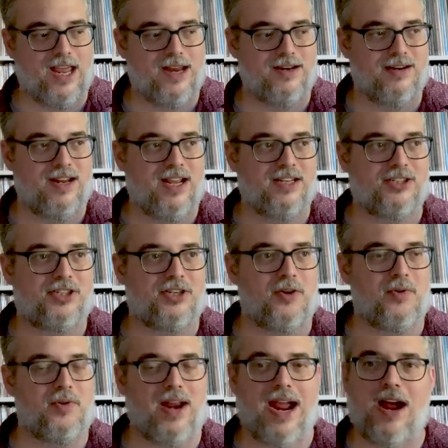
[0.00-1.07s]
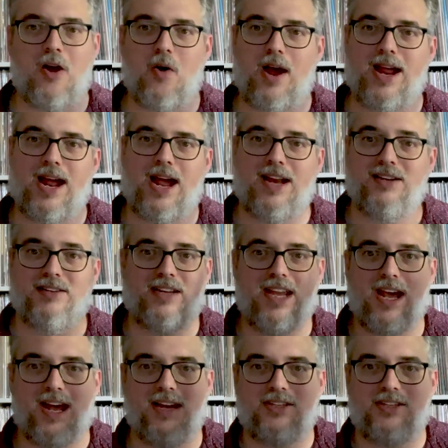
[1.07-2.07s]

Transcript: And so now I